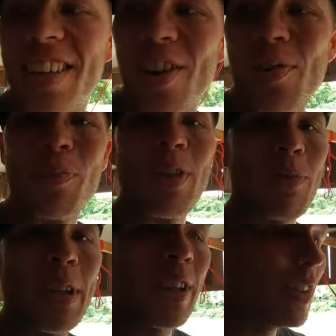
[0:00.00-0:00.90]
I hope
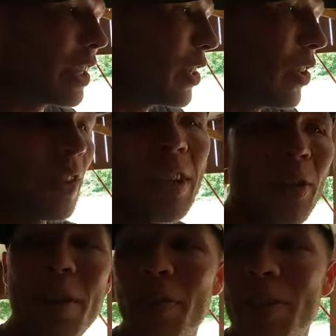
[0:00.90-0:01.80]
they've been here. They
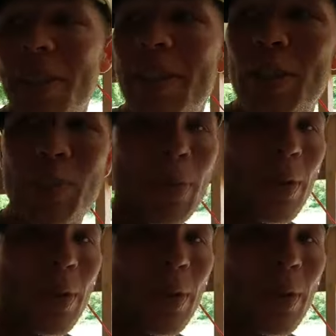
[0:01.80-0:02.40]
know everything. This is